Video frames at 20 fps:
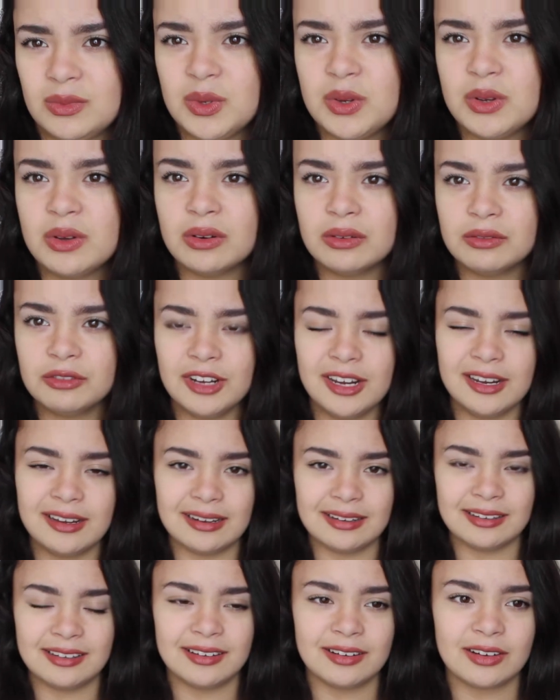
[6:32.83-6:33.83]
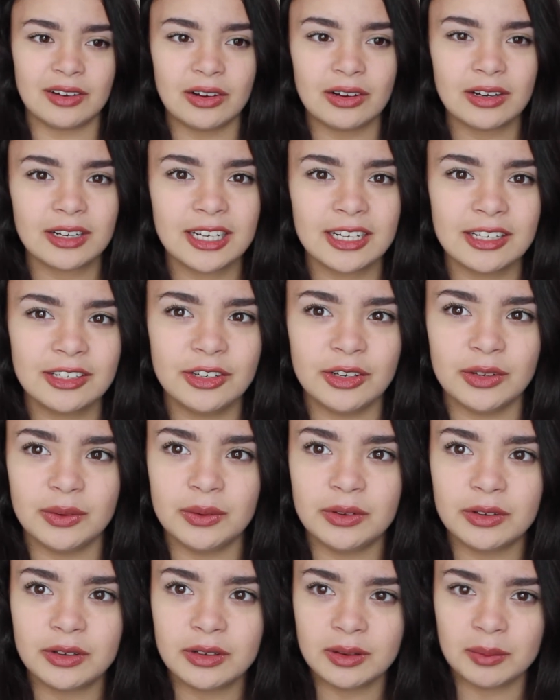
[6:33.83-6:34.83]
Well, you can't really dance in a car, can you?
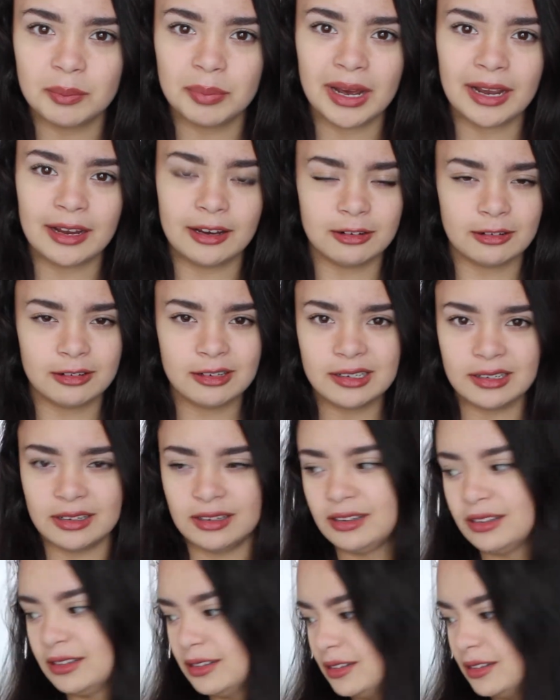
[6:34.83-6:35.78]
You're gonna bang your head.